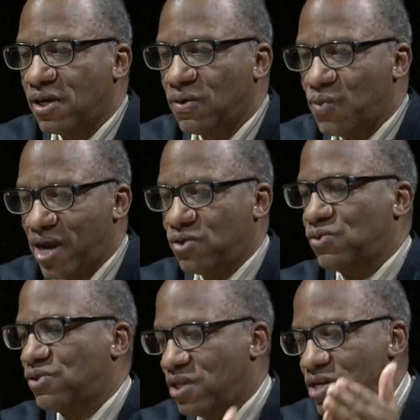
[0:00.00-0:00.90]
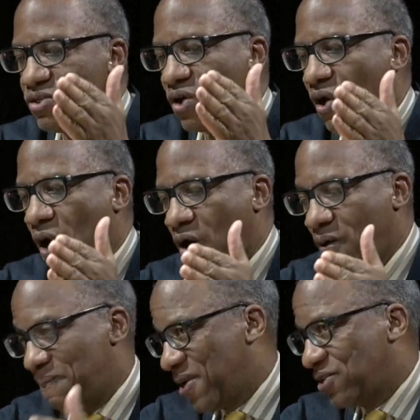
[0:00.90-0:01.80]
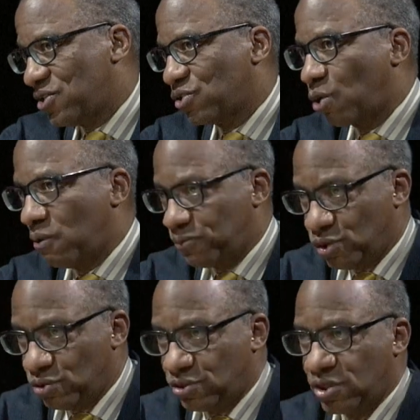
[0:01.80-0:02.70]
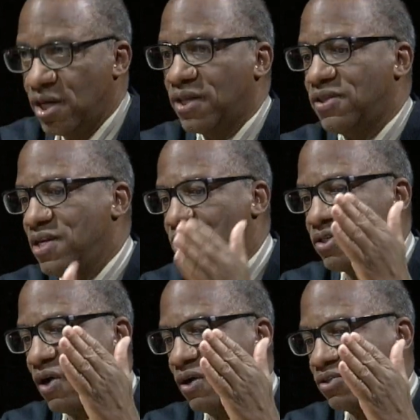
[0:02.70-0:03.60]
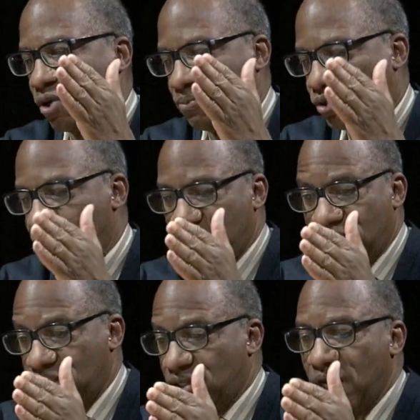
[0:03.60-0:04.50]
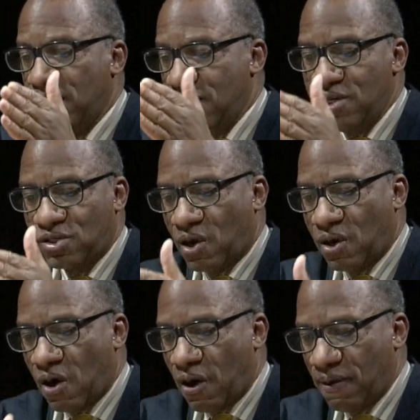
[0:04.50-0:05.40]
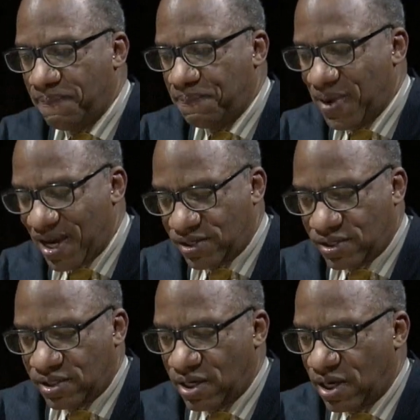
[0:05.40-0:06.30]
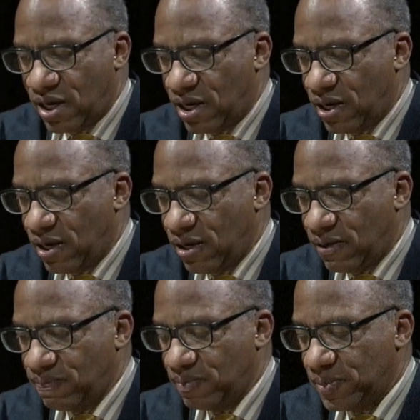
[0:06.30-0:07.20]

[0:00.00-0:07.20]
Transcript: writers. These are our best sculptors. These are sculpturists. These are our best um,